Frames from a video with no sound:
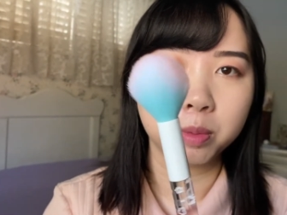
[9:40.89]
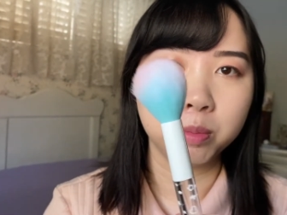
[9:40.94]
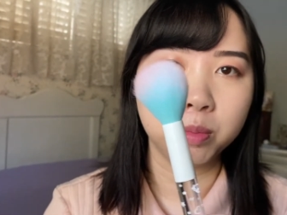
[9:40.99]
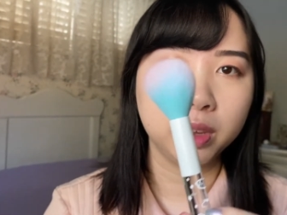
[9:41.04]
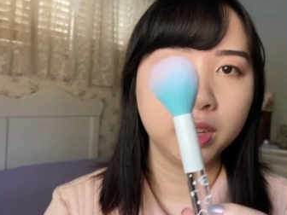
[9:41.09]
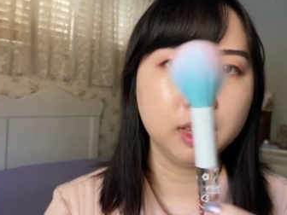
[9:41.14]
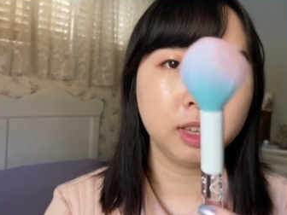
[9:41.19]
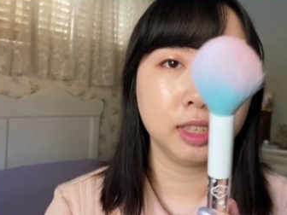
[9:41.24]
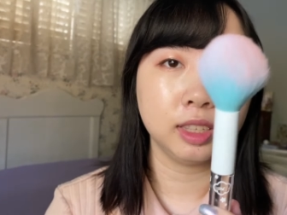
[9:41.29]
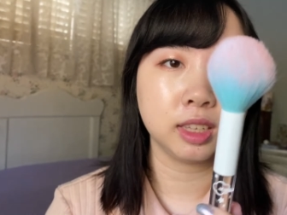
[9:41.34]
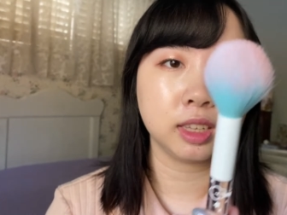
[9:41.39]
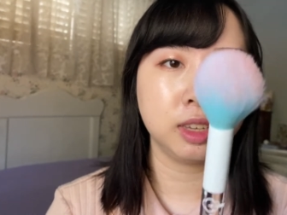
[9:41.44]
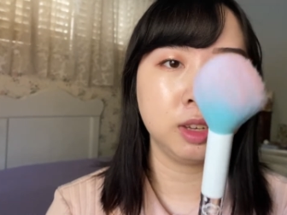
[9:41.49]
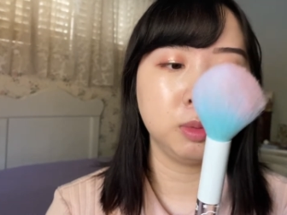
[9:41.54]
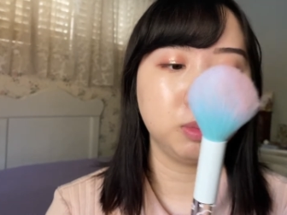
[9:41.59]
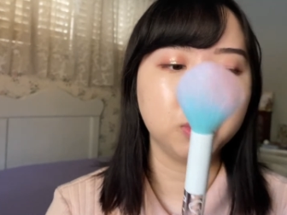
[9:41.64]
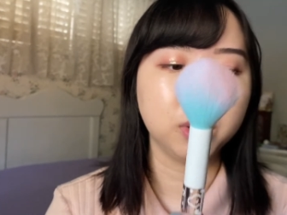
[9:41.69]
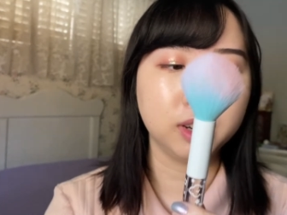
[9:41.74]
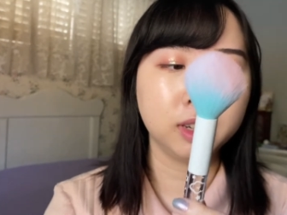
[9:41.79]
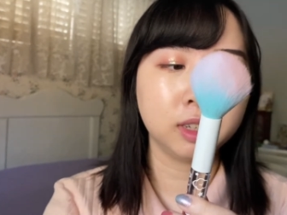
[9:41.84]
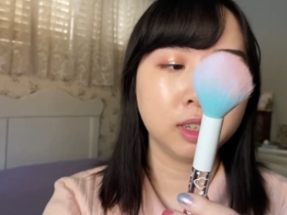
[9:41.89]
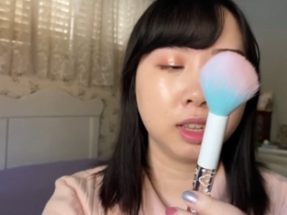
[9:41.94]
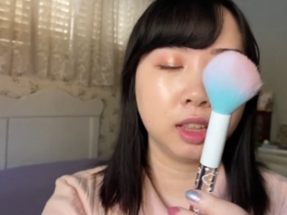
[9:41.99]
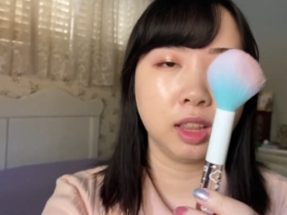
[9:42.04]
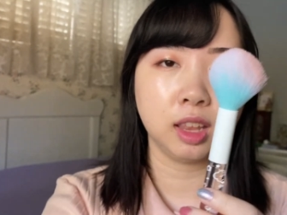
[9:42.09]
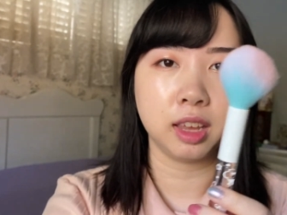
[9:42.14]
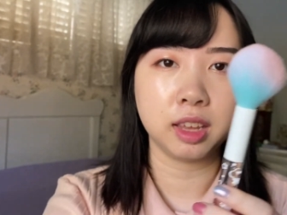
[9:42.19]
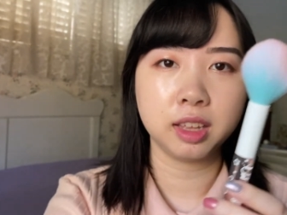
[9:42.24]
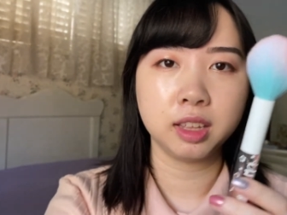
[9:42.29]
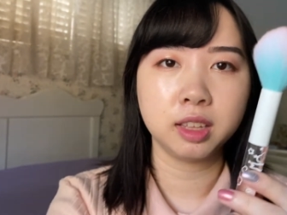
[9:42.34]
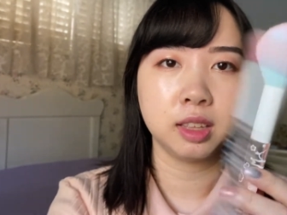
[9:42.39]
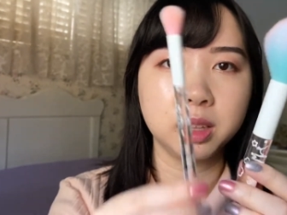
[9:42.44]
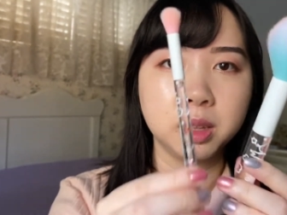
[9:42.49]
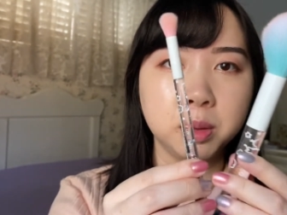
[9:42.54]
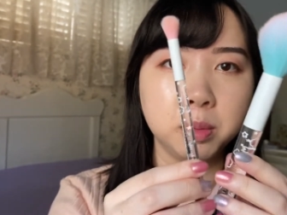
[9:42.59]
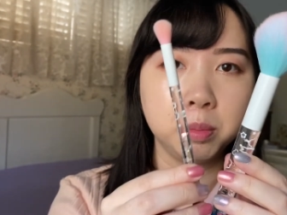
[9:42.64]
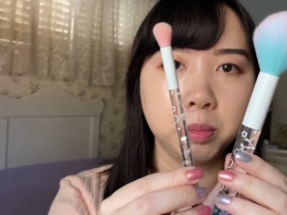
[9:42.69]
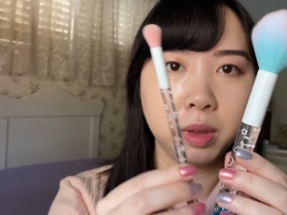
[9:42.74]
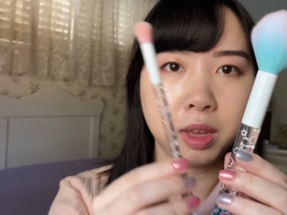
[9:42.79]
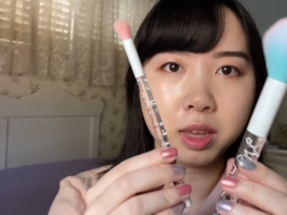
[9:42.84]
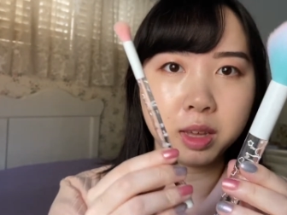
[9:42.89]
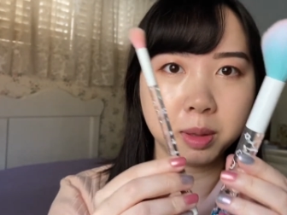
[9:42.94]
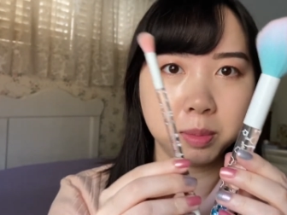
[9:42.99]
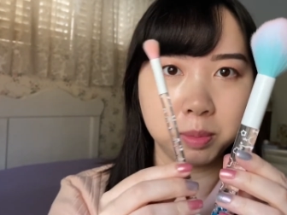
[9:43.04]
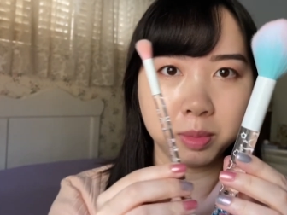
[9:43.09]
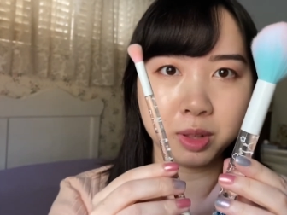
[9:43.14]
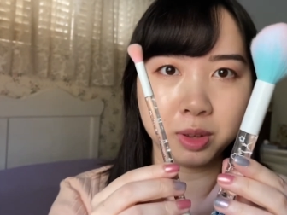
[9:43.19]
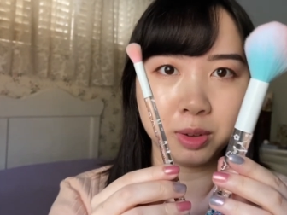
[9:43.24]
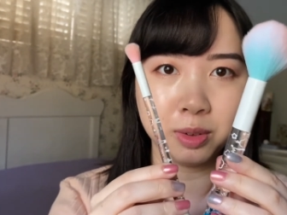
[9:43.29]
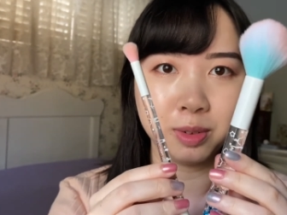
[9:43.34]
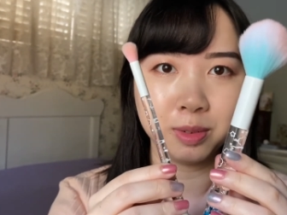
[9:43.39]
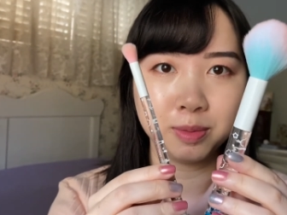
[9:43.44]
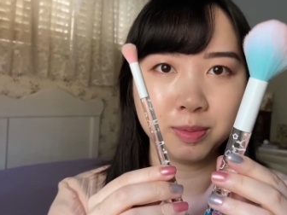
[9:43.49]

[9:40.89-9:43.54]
But it's a cute brush, like pink and blue.